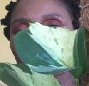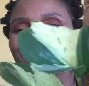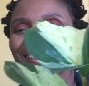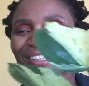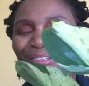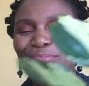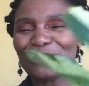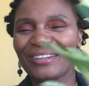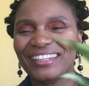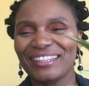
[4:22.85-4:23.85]
still
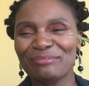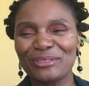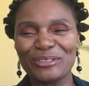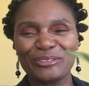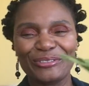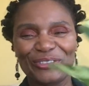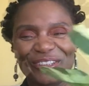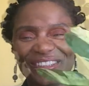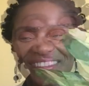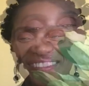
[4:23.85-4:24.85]
pretty beautiful.